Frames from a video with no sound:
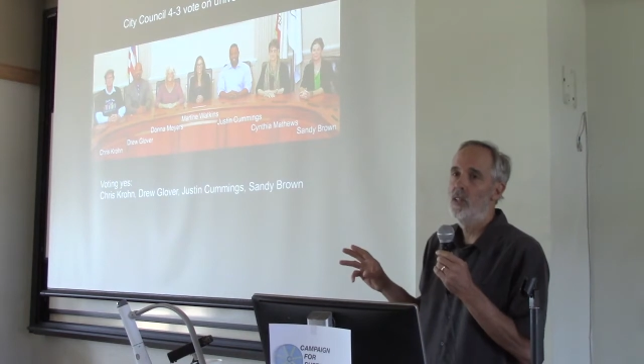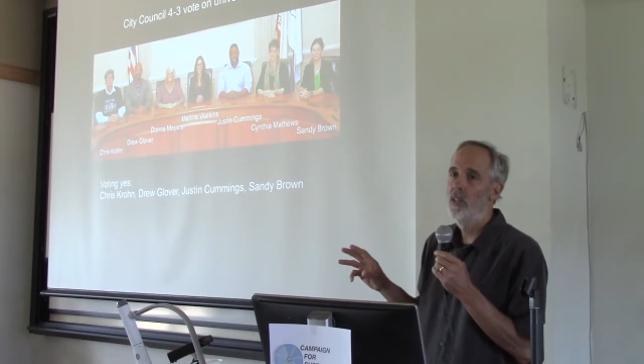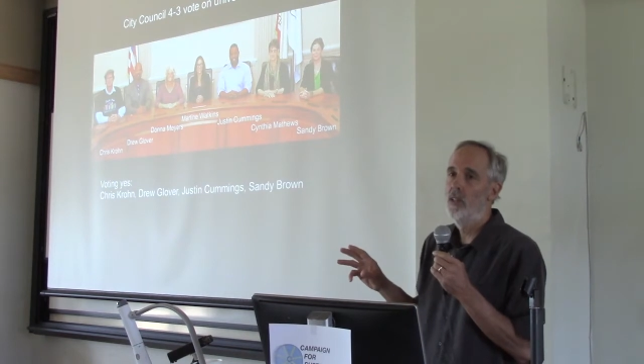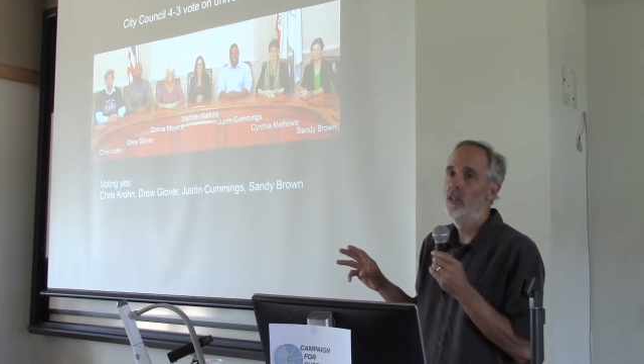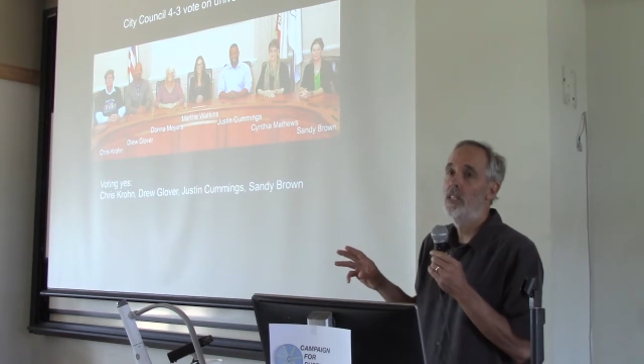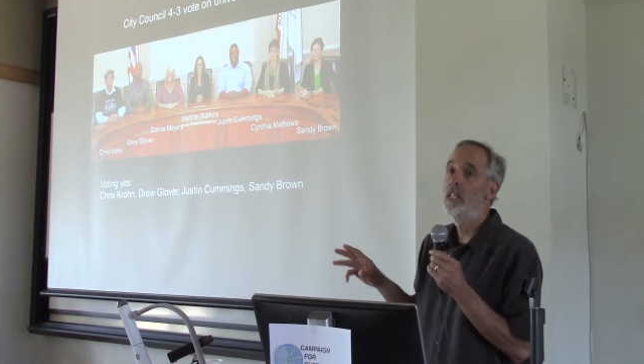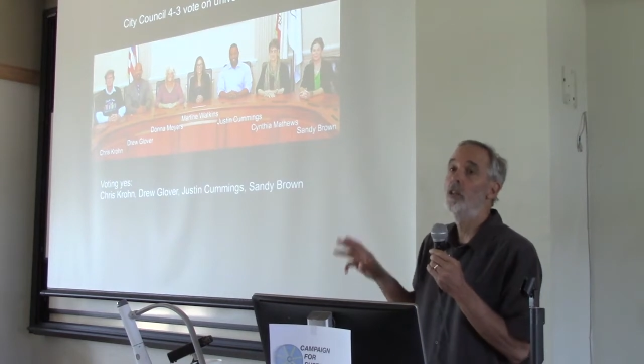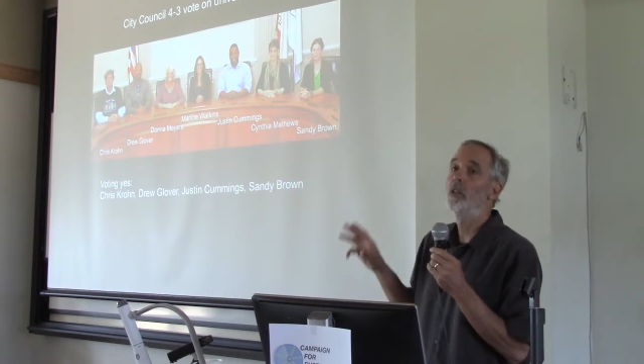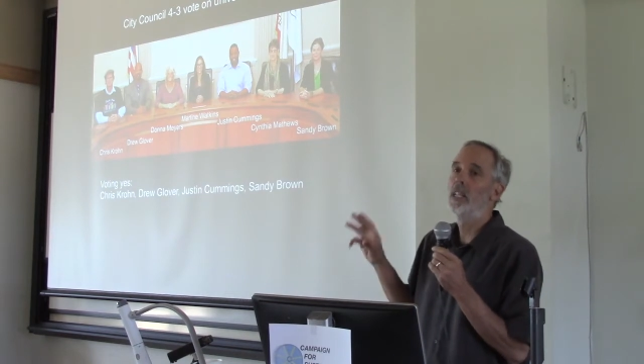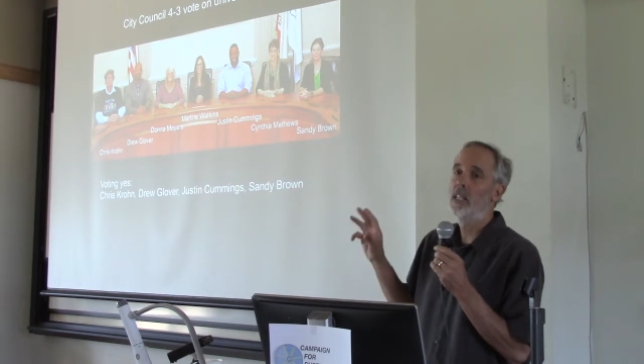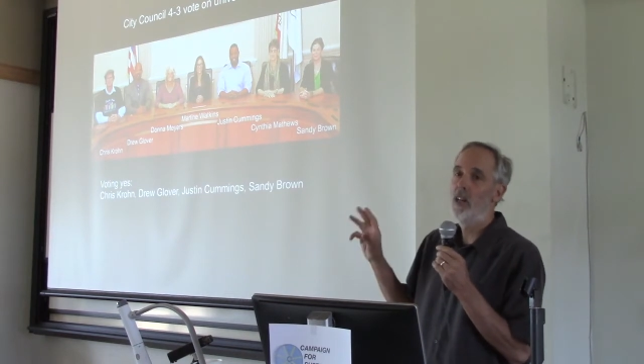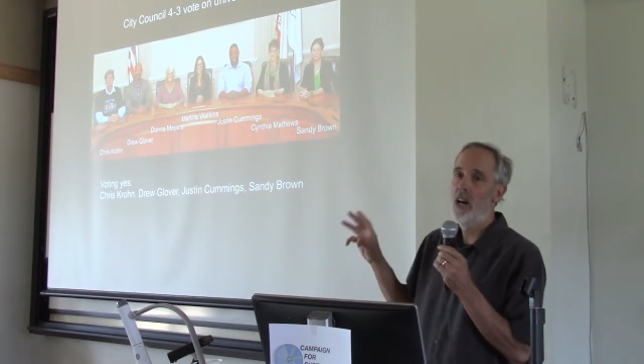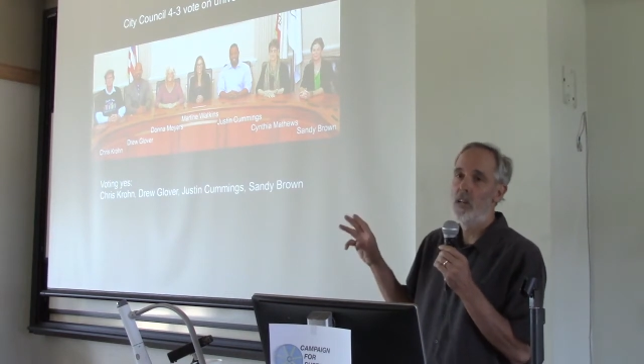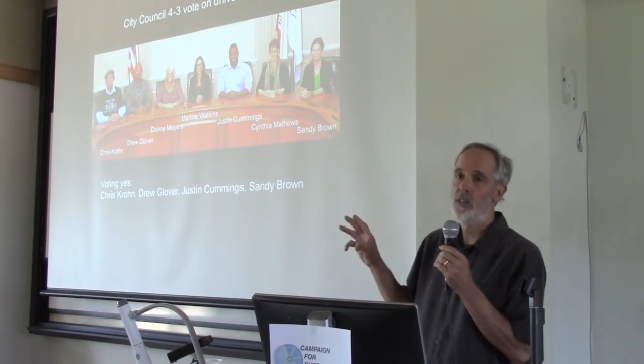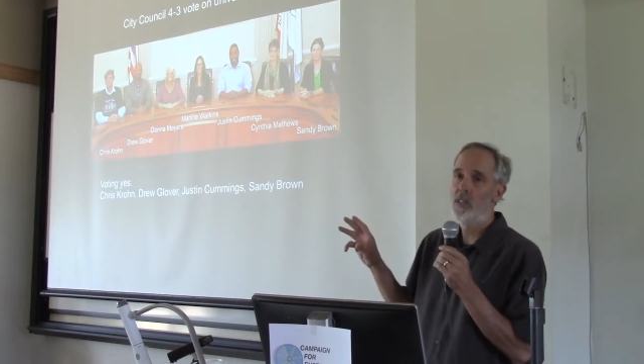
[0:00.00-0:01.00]
nearly
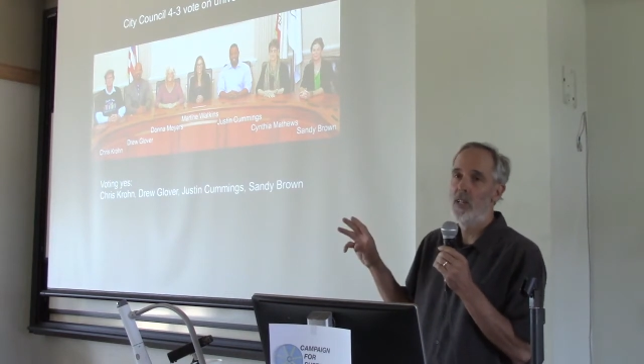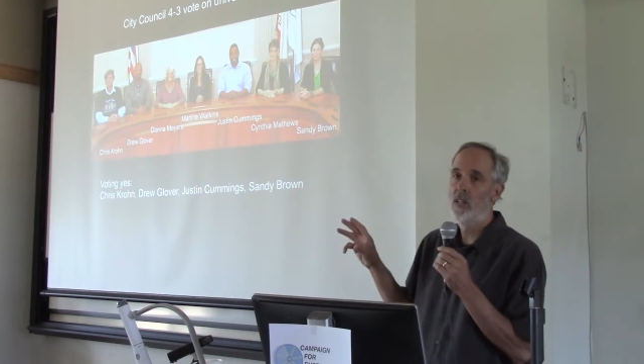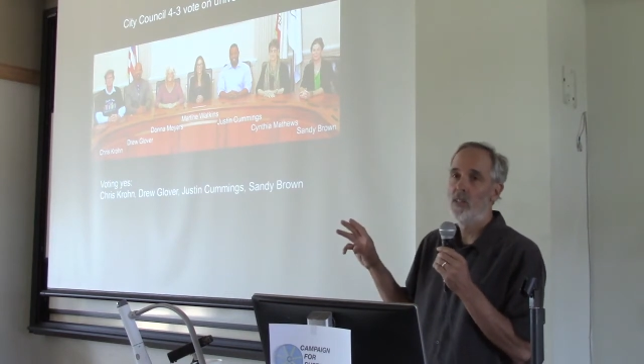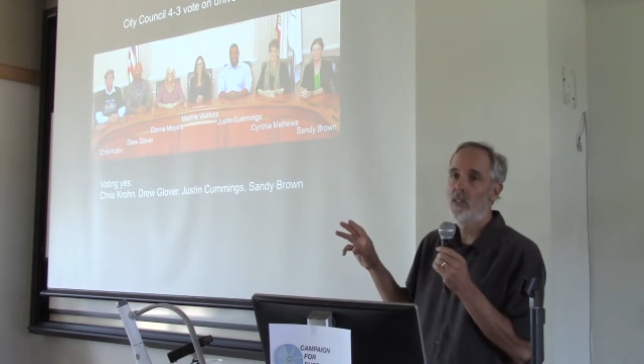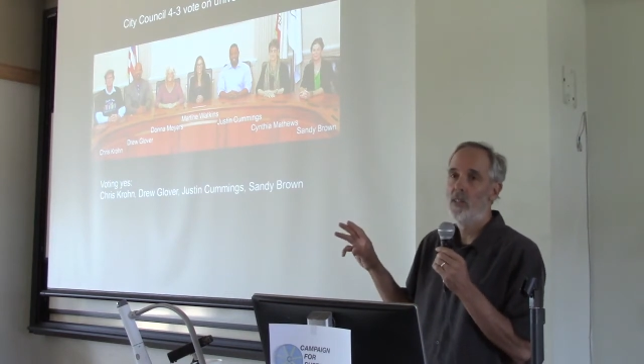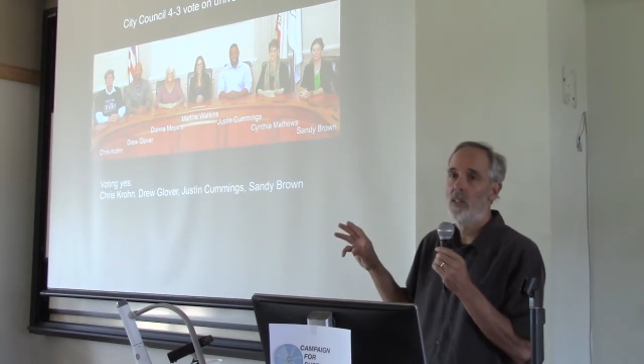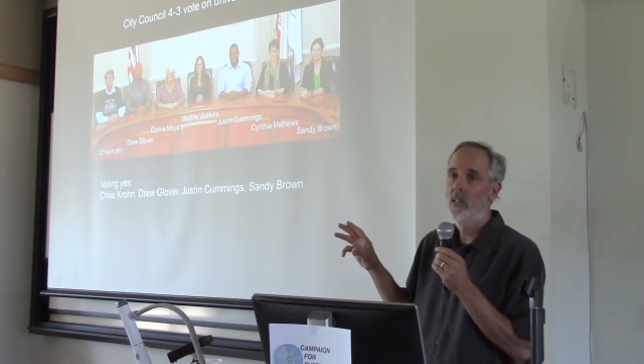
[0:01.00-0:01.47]
cost us,